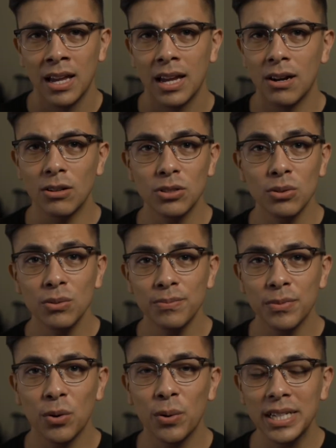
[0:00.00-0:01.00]
And also,
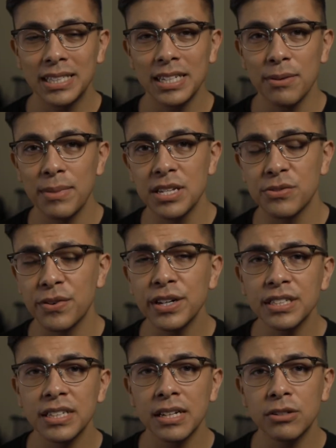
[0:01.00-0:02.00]
the way CMA is
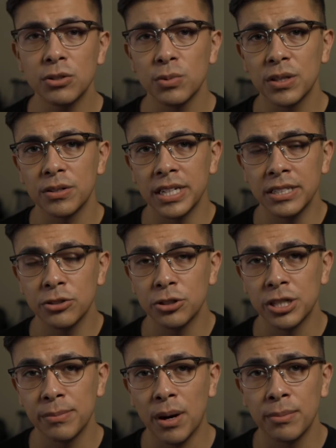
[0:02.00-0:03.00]
very centered with their
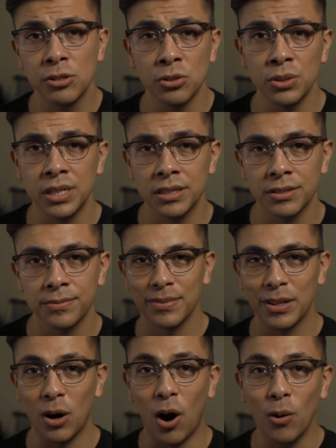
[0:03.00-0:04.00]
internship opportunities.
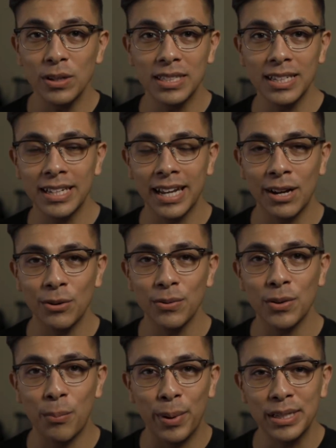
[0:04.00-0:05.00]
They're always sending
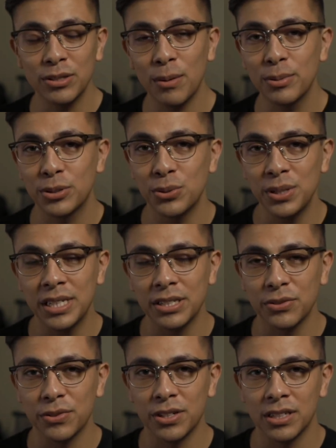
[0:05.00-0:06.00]
out the best
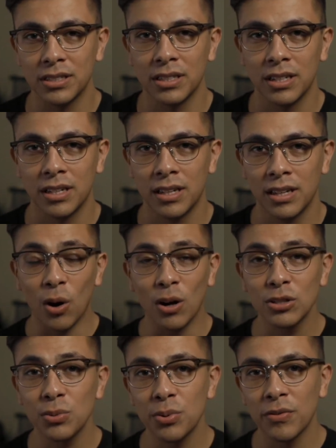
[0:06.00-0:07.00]
opportunities for us. We're
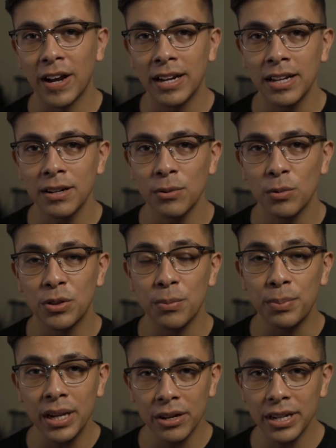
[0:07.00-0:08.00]
also provided with a
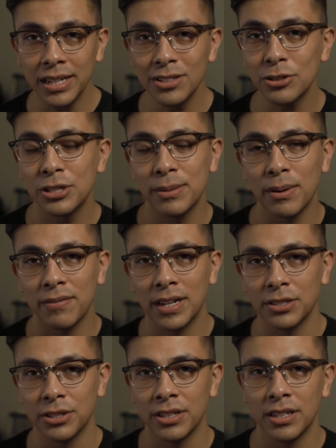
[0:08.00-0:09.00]
peer internship
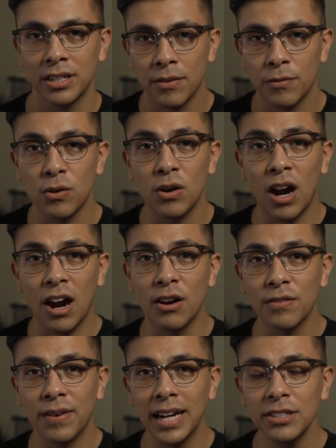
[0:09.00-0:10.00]
advisor for
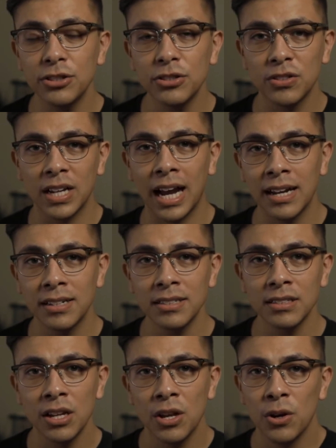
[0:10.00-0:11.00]
our advisor to guide
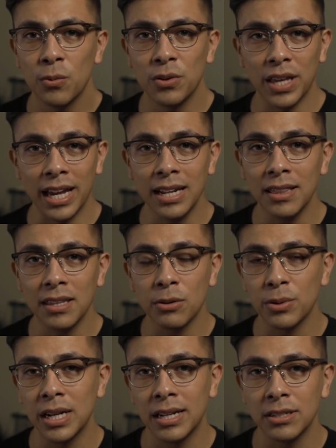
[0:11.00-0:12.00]
us with anything
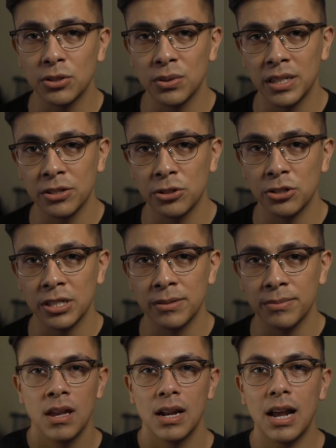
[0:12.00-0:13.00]
related to the
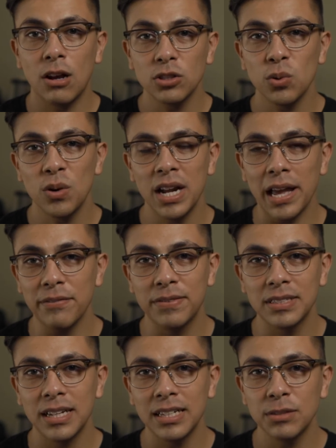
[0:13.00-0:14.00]
internship. And I also want to
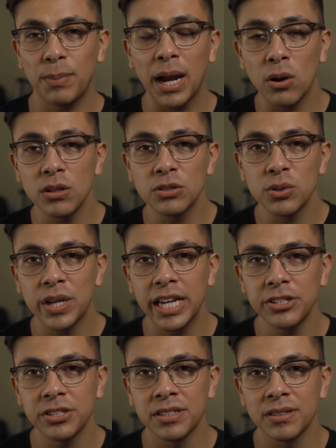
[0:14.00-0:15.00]
emphasize Biola's
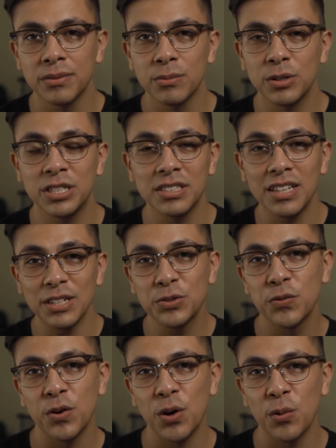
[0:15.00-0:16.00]
location, which is not
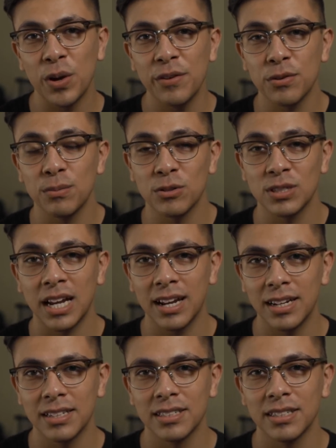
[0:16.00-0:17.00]
too far away from Los
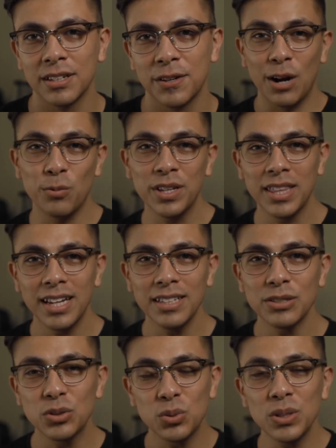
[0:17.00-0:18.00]
Angeles. And with
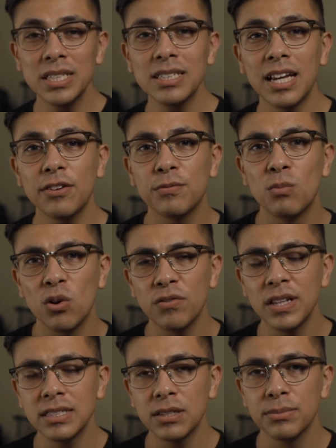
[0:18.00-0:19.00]
that, students have more
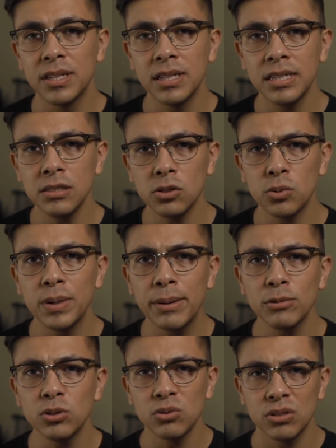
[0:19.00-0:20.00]
flexibility to be
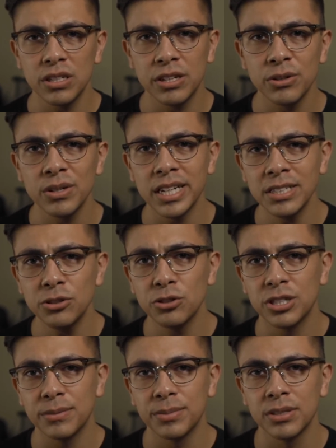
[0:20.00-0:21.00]
able to secure
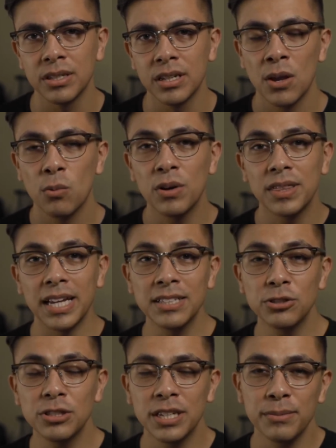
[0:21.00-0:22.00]
internships with
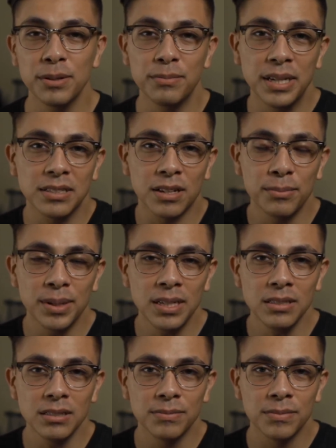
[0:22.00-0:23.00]
entertainment-based
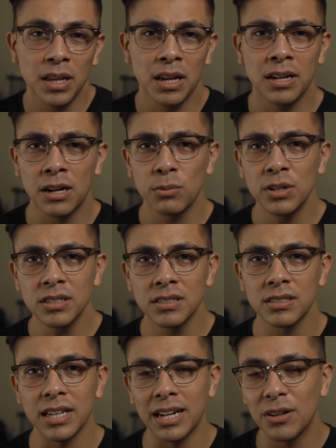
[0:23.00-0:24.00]
companies,
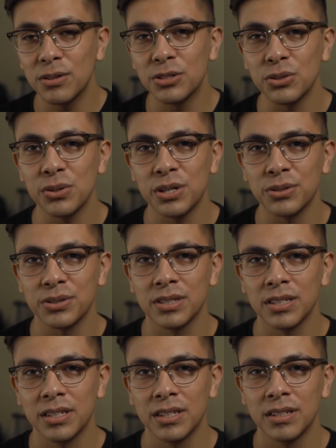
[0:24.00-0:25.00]
networks, and other
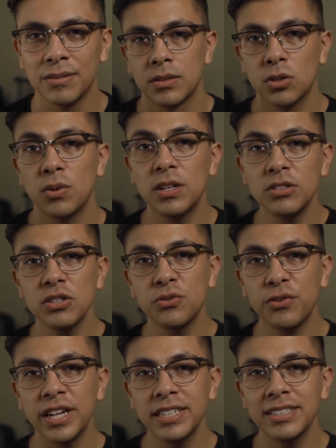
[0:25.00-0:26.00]
studios. So there's this
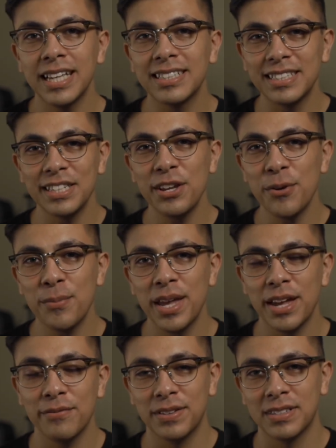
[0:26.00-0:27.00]
phrase that
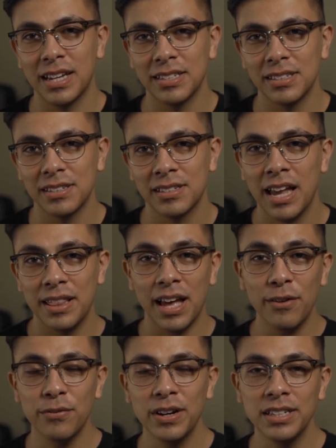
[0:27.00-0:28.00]
CMA emphasizes, and
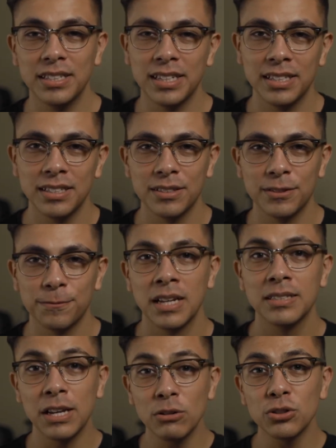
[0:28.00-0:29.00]
that phrase is,
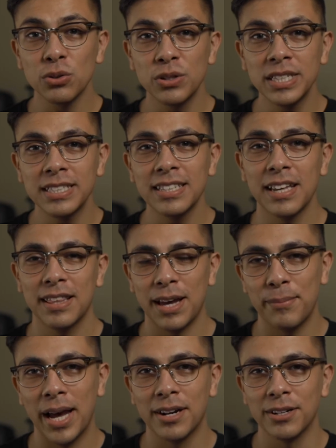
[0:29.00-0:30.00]
tell stories
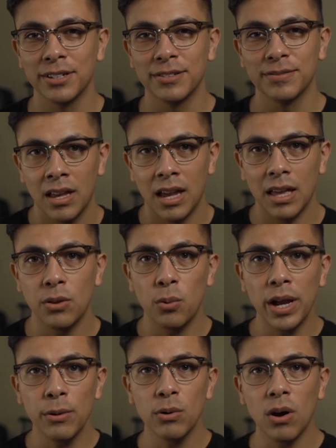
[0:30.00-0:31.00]
that matter. And the
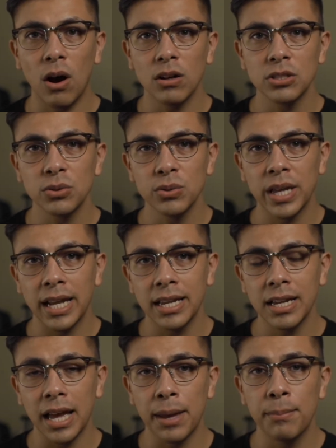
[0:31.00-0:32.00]
way we're also
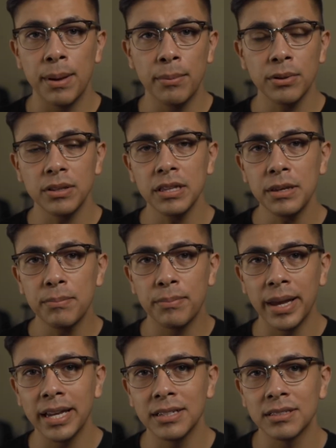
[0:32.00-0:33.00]
getting a biblically
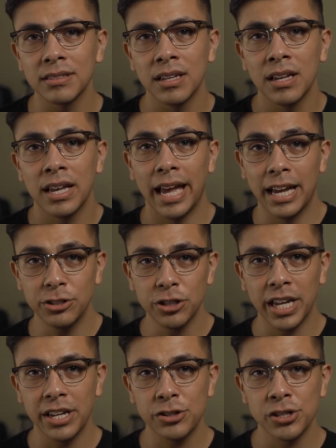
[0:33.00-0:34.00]
based
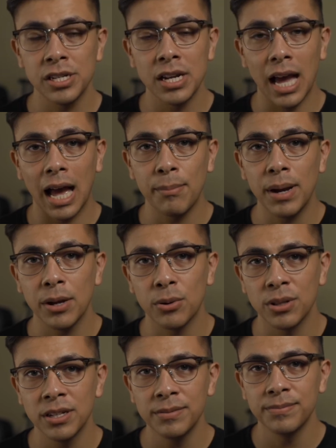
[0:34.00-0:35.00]
education at
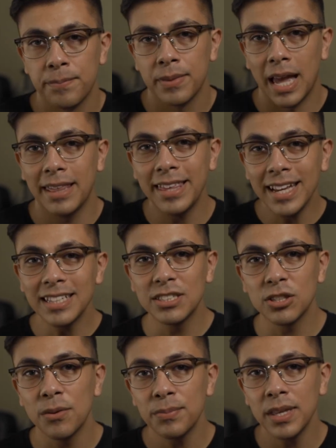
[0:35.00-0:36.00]
Biola I think
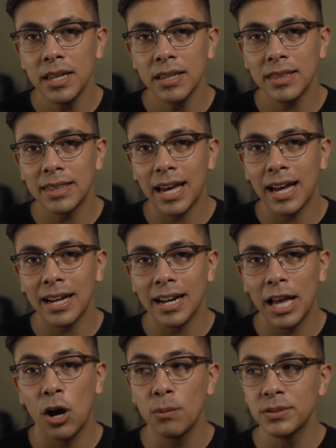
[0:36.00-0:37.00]
it's something
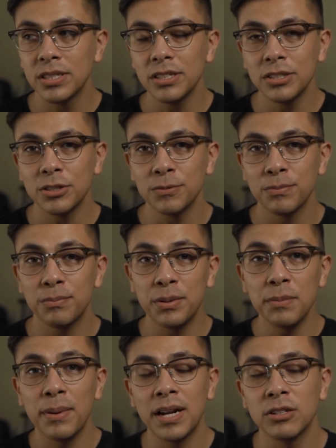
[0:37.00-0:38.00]
that helps us
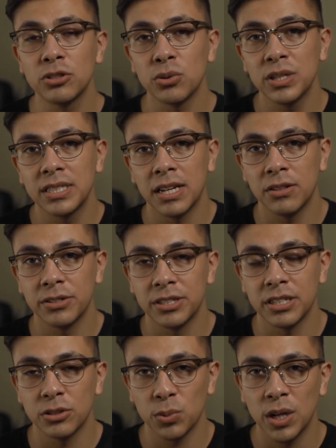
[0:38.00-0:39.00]
be better
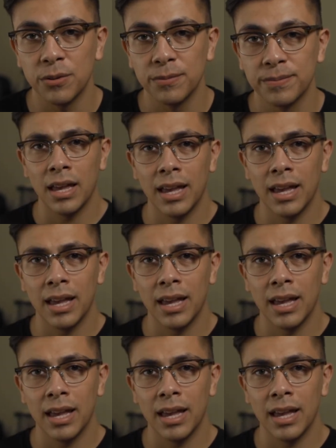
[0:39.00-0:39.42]
storytellers as well.